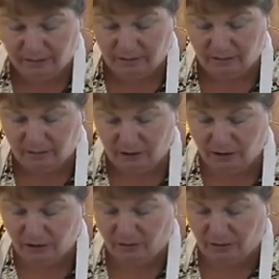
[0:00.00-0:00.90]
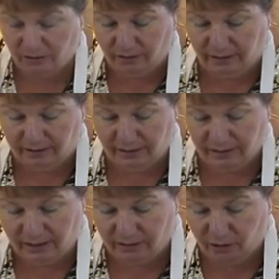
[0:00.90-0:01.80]
So it's just going to look like
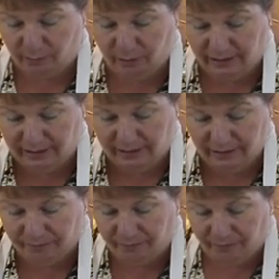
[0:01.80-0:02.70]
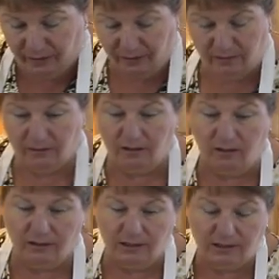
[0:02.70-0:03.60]
this on your plate.
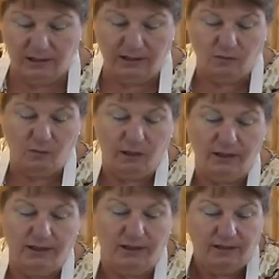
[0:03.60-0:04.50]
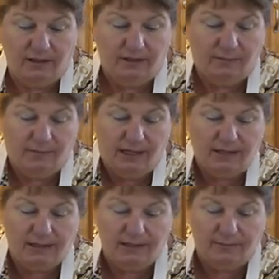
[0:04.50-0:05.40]
All this nice white
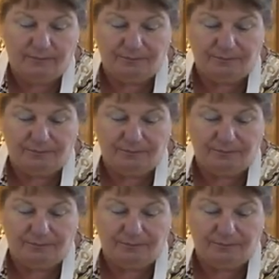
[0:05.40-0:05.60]
meat.